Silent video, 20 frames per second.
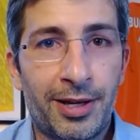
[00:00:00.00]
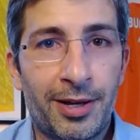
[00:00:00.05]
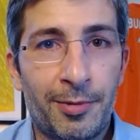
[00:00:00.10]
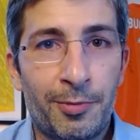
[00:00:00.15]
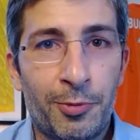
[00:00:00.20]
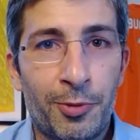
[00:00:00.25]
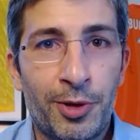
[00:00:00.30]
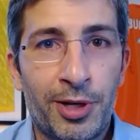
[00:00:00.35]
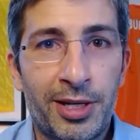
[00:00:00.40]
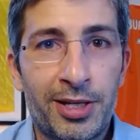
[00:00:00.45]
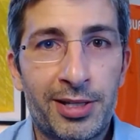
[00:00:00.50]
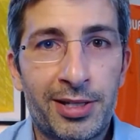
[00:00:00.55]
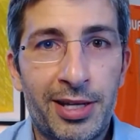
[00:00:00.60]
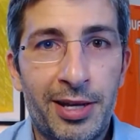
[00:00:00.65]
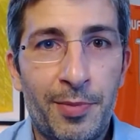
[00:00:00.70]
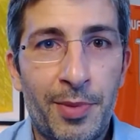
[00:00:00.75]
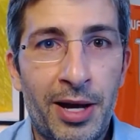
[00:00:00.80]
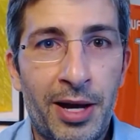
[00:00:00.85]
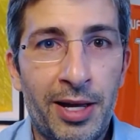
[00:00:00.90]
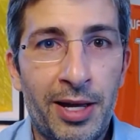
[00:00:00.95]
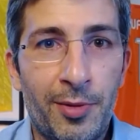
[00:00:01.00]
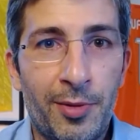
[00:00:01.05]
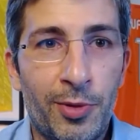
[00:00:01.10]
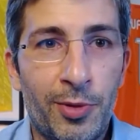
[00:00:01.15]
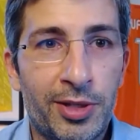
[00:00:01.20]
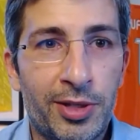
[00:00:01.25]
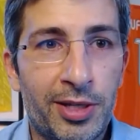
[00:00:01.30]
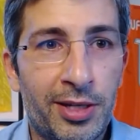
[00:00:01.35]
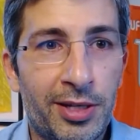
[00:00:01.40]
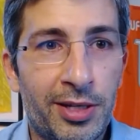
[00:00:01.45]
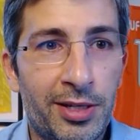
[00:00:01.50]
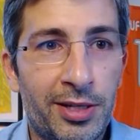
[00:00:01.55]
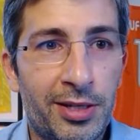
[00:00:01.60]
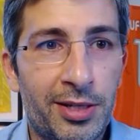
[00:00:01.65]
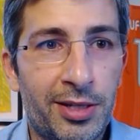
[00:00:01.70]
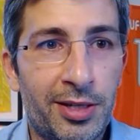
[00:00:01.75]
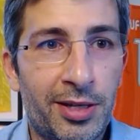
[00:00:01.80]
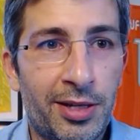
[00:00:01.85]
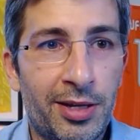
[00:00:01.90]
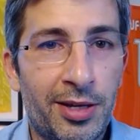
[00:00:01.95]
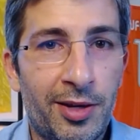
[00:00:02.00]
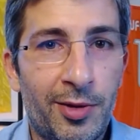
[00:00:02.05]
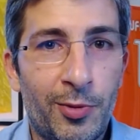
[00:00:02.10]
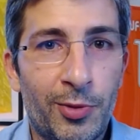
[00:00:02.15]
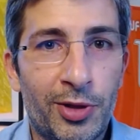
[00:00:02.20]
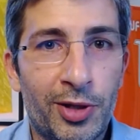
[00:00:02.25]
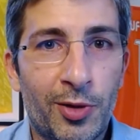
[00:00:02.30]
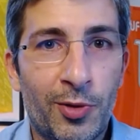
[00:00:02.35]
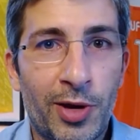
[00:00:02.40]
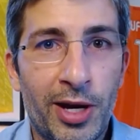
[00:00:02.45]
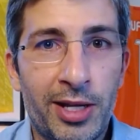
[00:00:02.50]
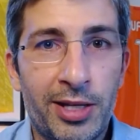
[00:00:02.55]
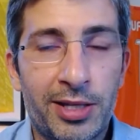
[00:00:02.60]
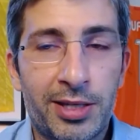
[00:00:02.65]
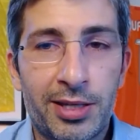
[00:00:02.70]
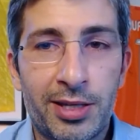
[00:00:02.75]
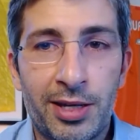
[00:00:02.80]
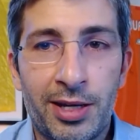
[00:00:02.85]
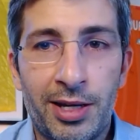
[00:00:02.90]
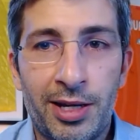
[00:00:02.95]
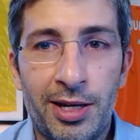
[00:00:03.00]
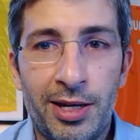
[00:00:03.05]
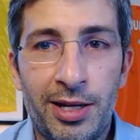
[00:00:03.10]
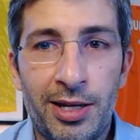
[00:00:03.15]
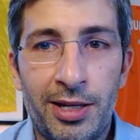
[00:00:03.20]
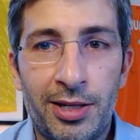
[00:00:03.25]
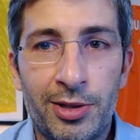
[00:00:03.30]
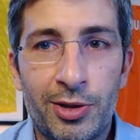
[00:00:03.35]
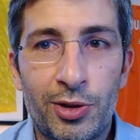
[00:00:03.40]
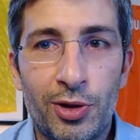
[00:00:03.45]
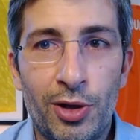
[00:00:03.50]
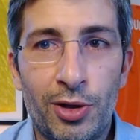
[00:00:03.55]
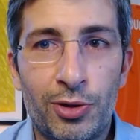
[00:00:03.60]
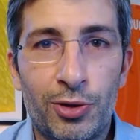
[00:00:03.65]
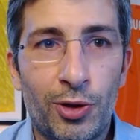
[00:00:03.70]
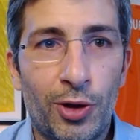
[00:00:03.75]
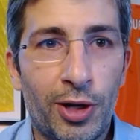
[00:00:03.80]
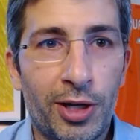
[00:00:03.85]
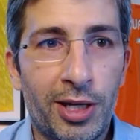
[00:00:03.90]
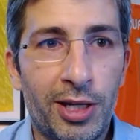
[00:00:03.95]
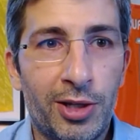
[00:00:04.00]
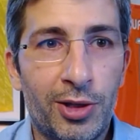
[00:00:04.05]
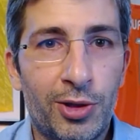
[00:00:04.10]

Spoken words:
I'm gonna say bye. It was great talking